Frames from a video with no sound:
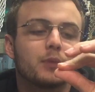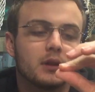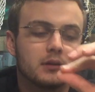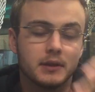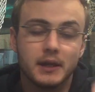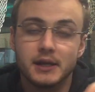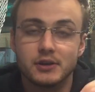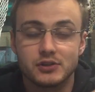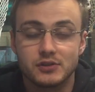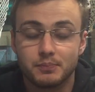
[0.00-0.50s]

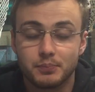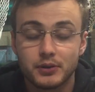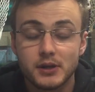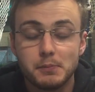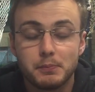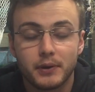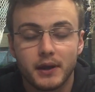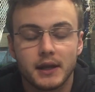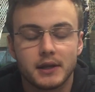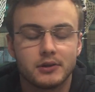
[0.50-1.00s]
layers of
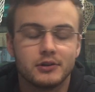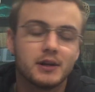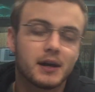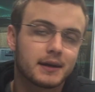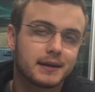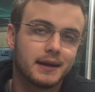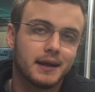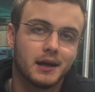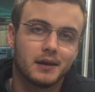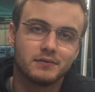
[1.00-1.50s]
prepreg, you're
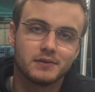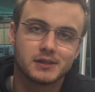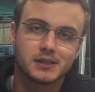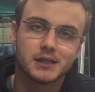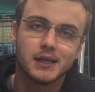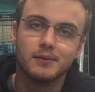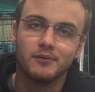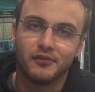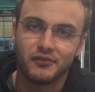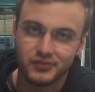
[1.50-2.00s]
not going to have the
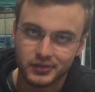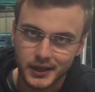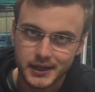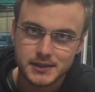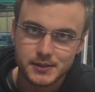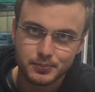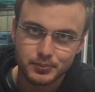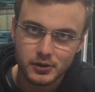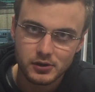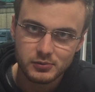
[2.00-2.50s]
same
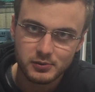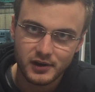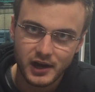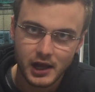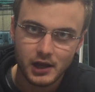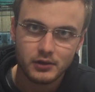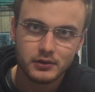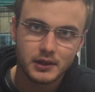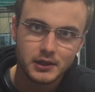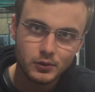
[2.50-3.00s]
flex
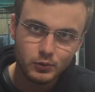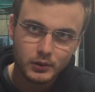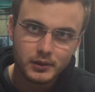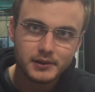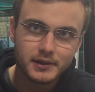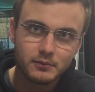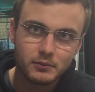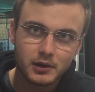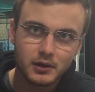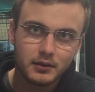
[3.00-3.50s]
profile that you
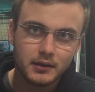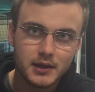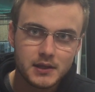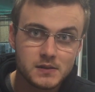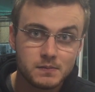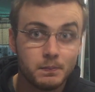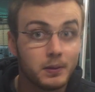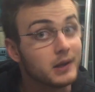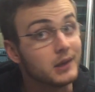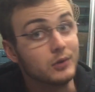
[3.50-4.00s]
will on one of
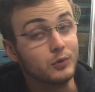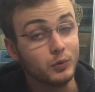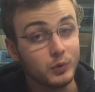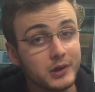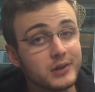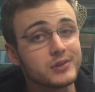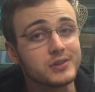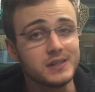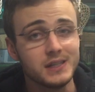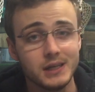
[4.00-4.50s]
these, but you
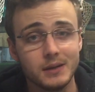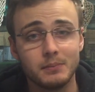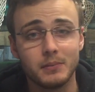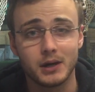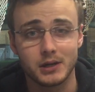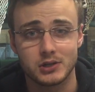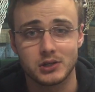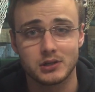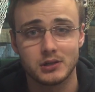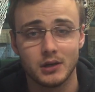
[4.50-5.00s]
will see a
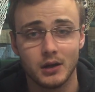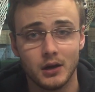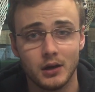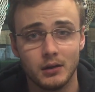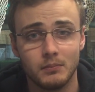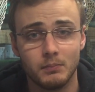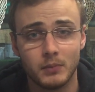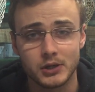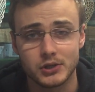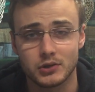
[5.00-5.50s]
much
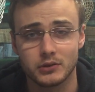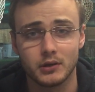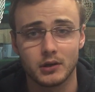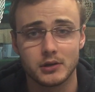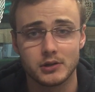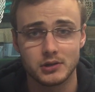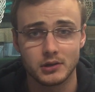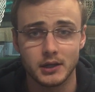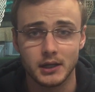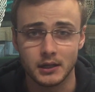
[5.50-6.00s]

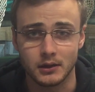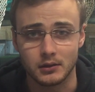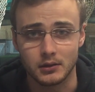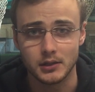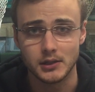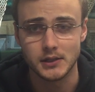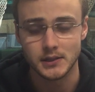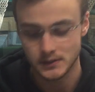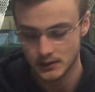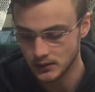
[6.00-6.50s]
larger
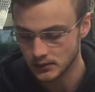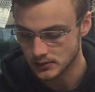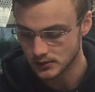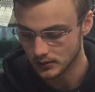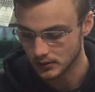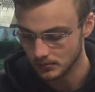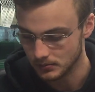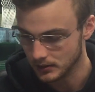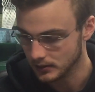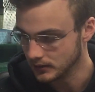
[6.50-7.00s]
increase in
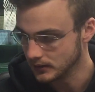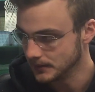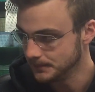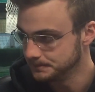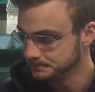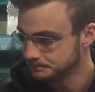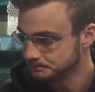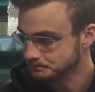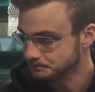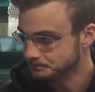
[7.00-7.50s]
durability.